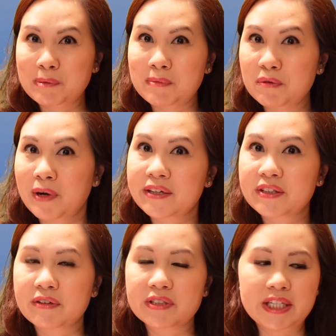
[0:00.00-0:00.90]
me
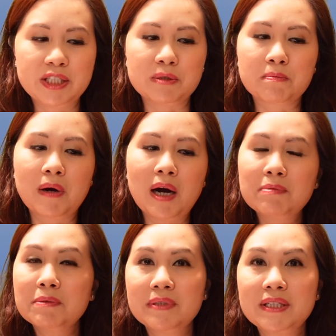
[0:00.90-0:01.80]
regularly, you
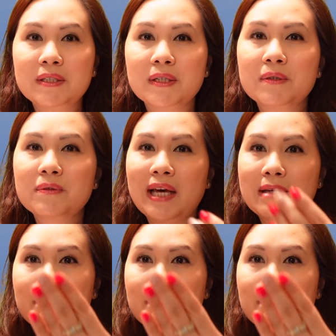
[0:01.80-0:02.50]
probably know that